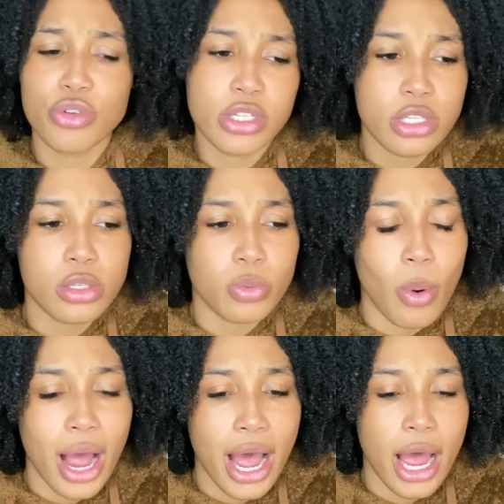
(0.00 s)
This is
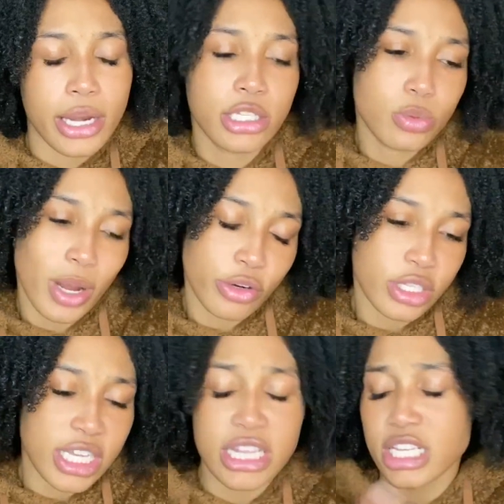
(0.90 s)
why you need
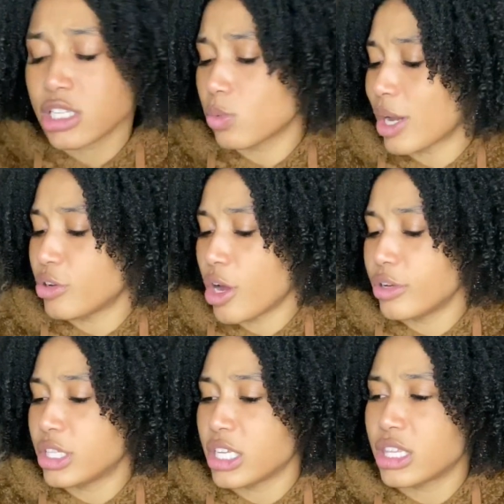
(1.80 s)
to eat this. This is why you don't
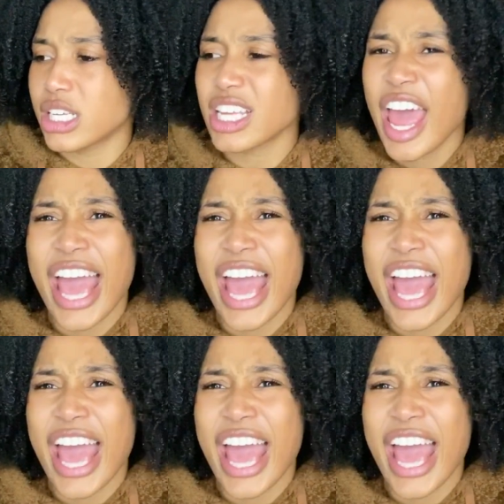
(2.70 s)
need to eat this.